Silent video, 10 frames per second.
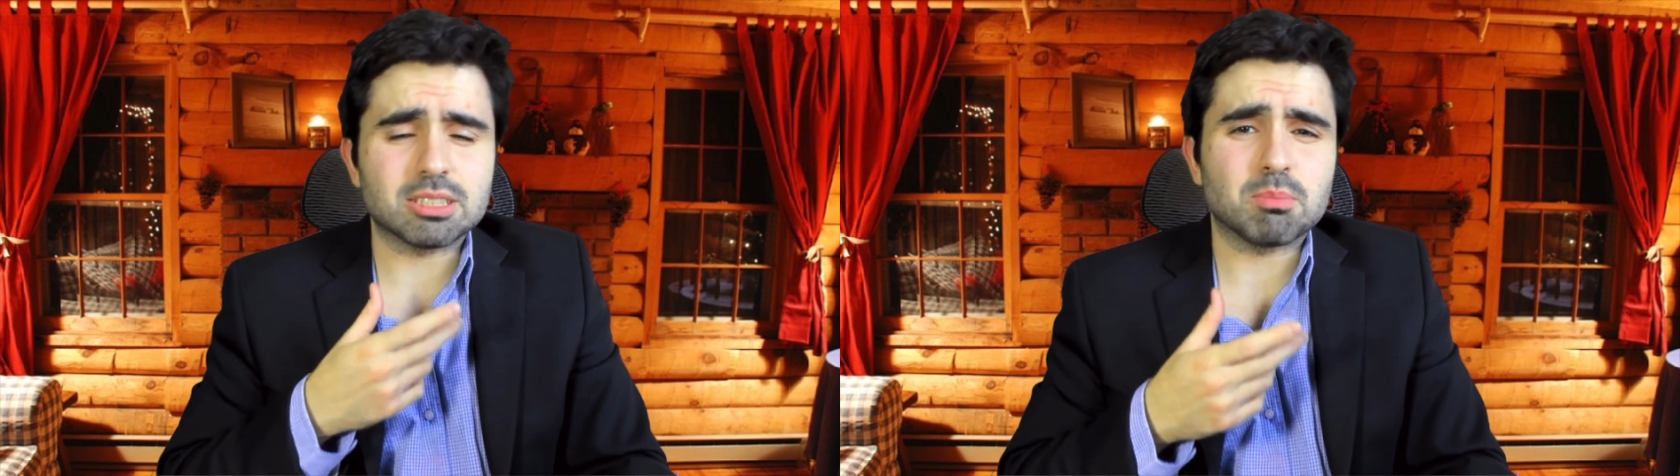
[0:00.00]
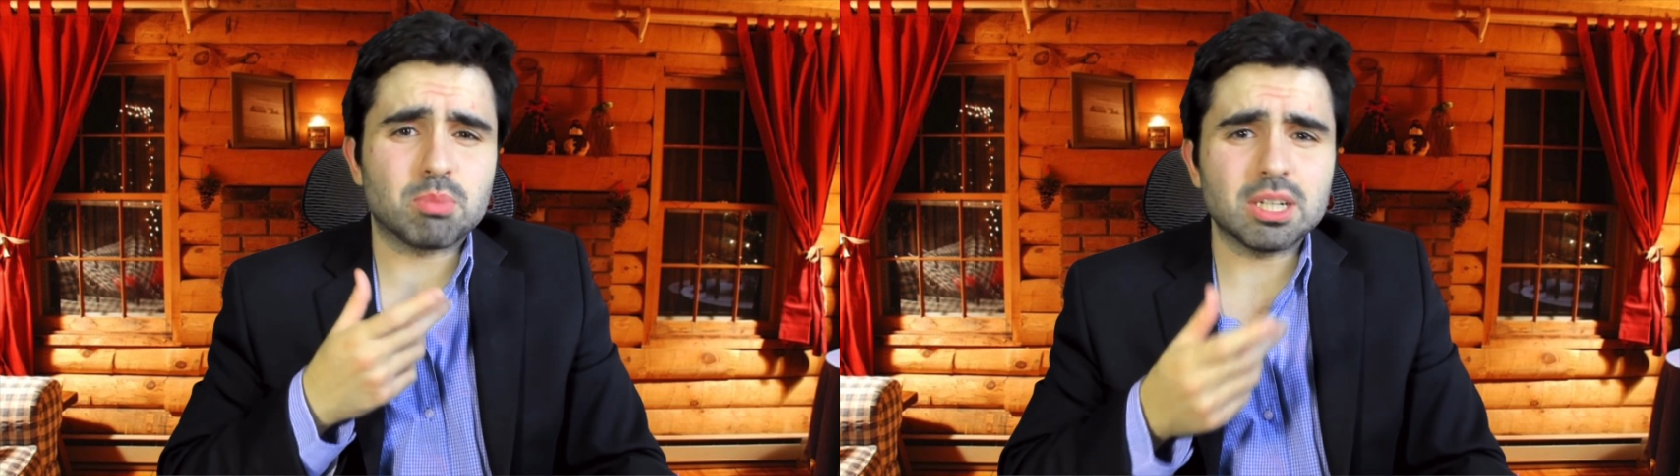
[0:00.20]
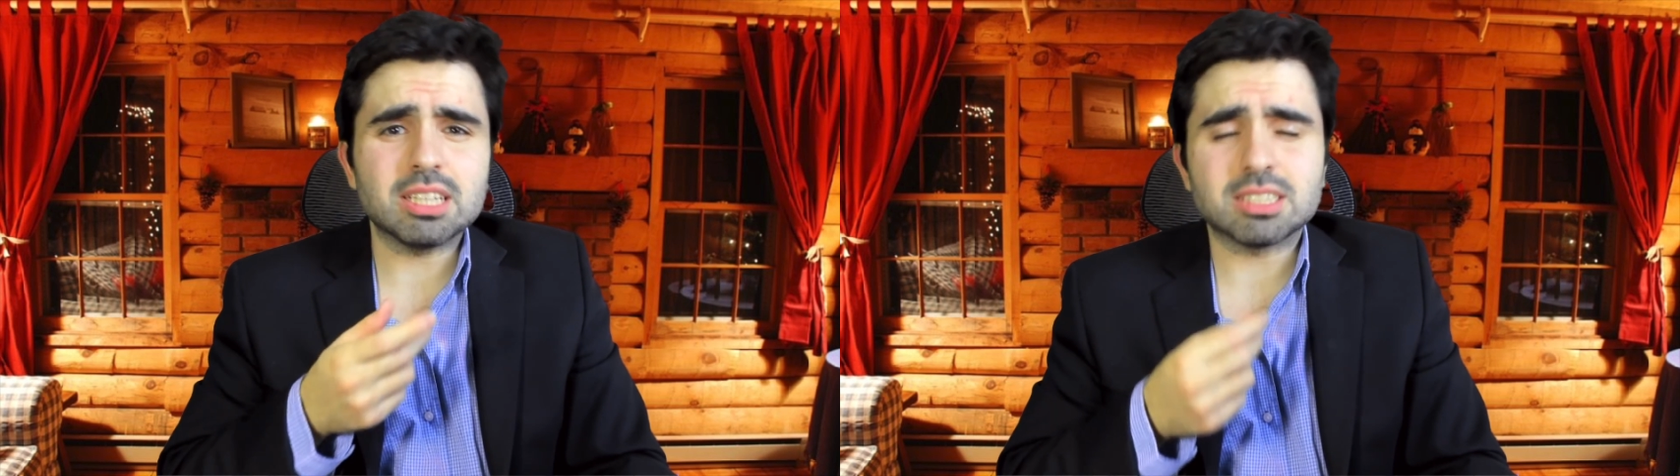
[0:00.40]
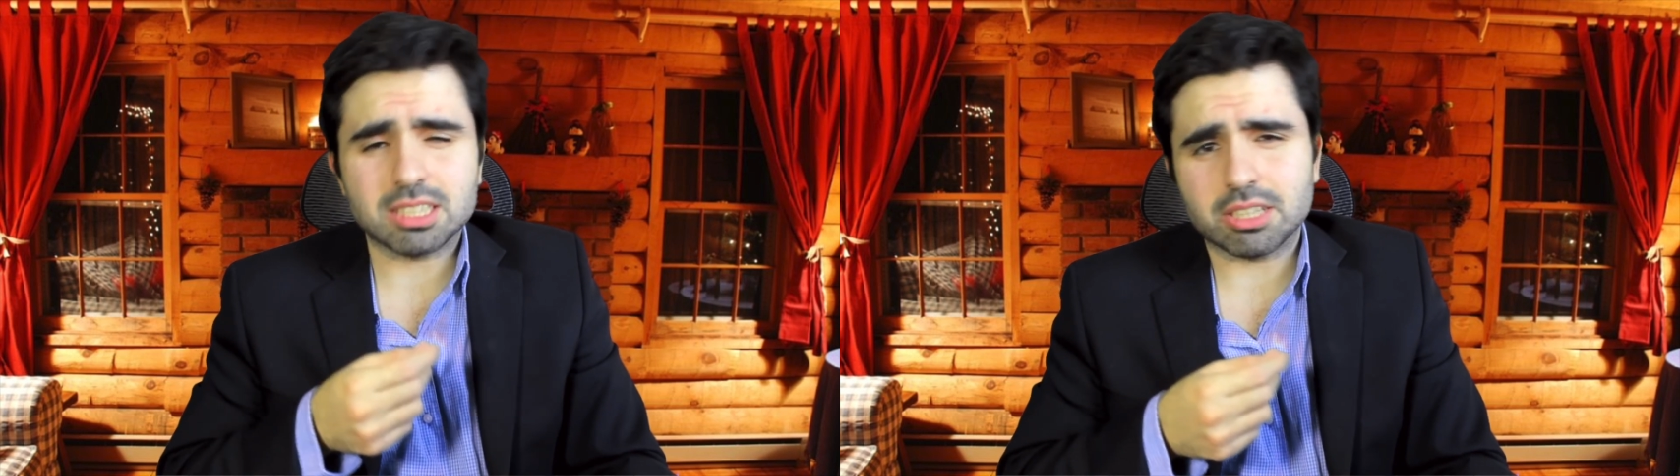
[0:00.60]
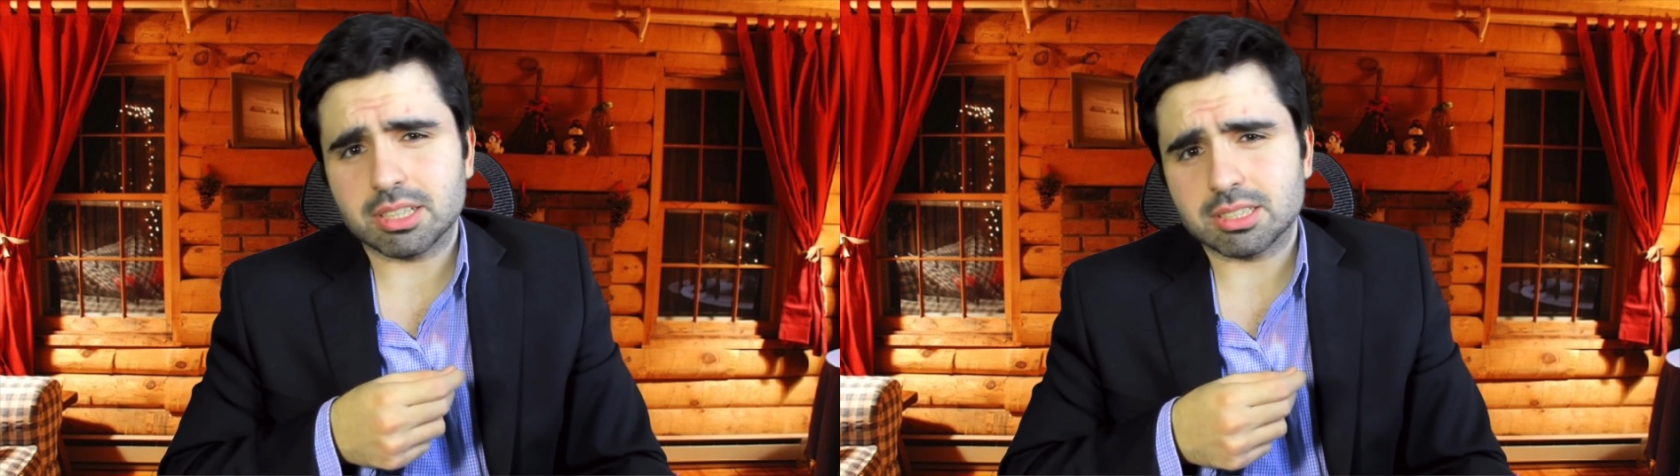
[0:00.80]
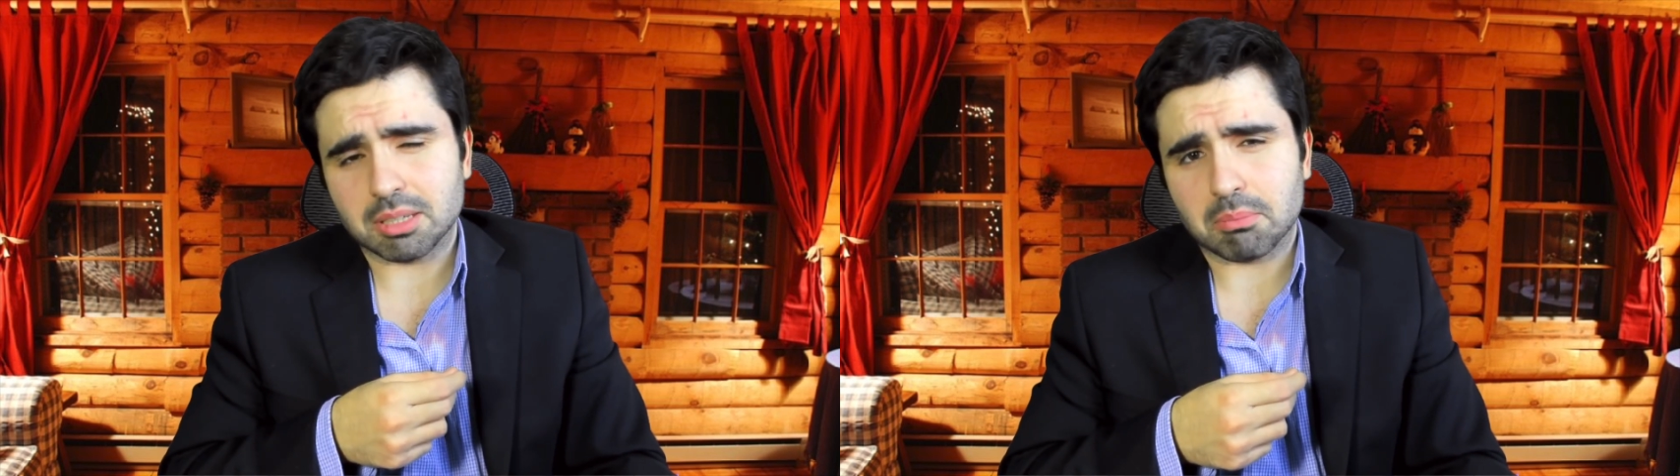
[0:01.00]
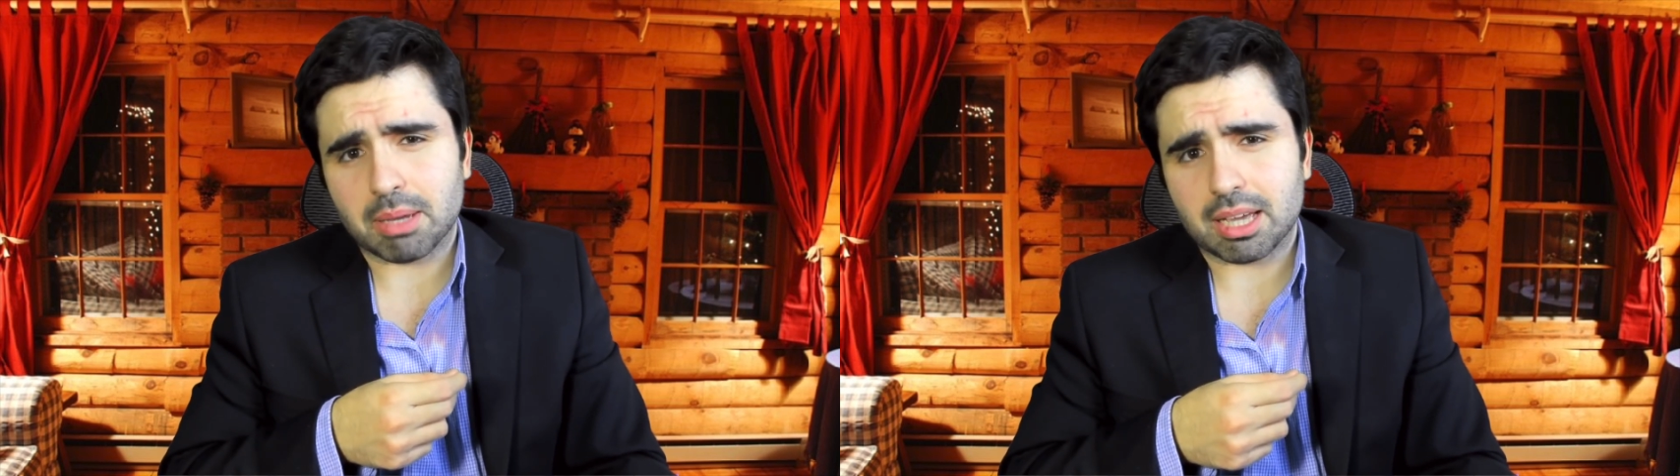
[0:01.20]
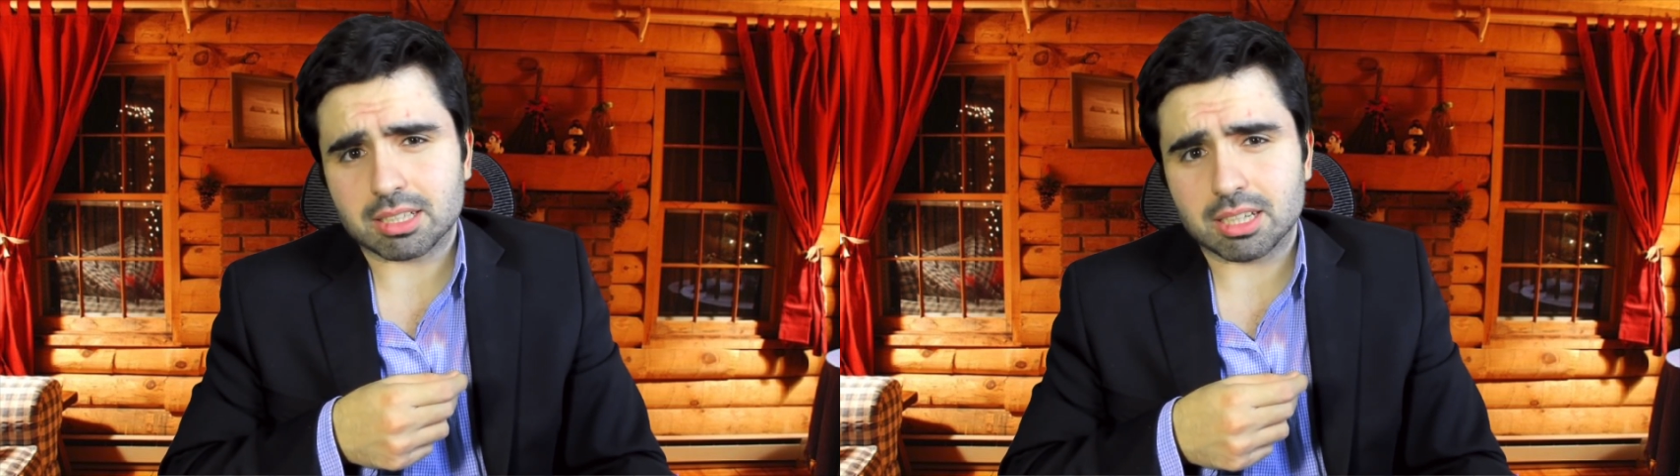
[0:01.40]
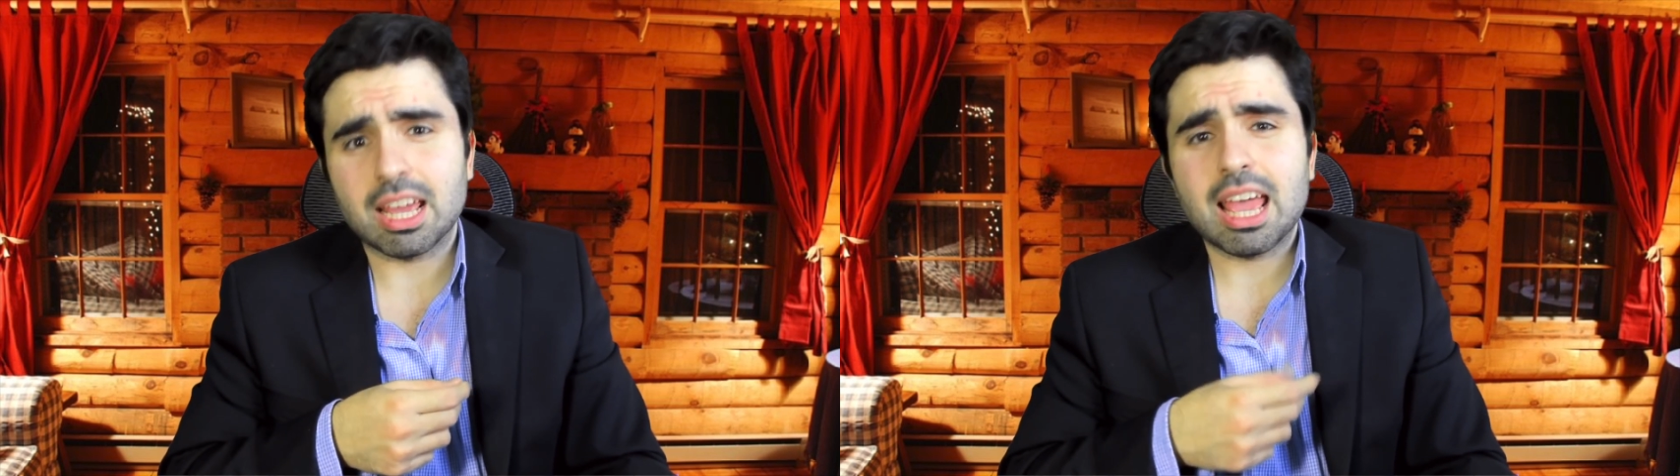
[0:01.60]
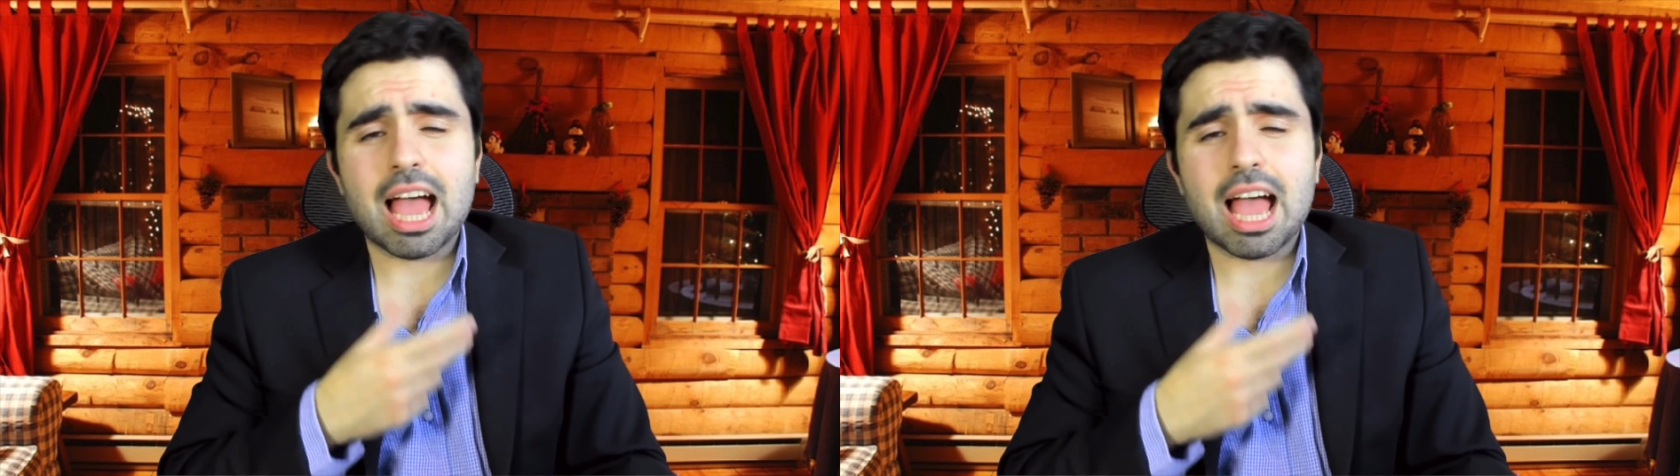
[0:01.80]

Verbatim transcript: a pretty serious impact on